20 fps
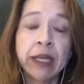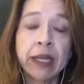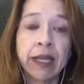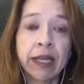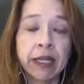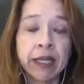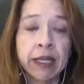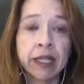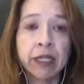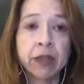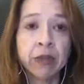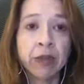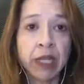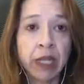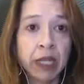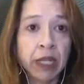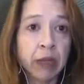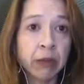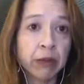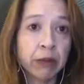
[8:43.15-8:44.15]
In his
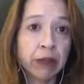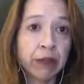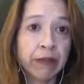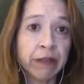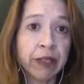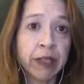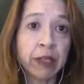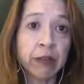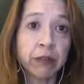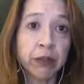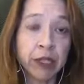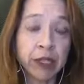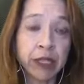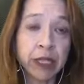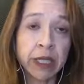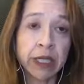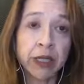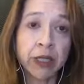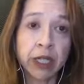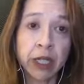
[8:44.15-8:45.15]
media briefing, the
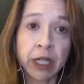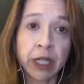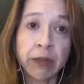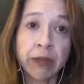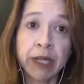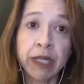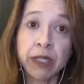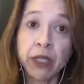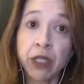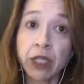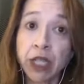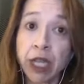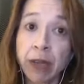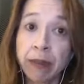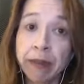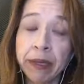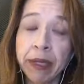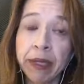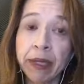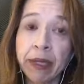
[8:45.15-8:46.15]
president talked about
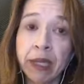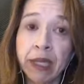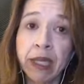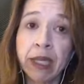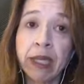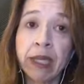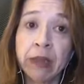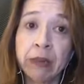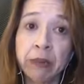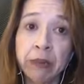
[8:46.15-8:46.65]
stopping the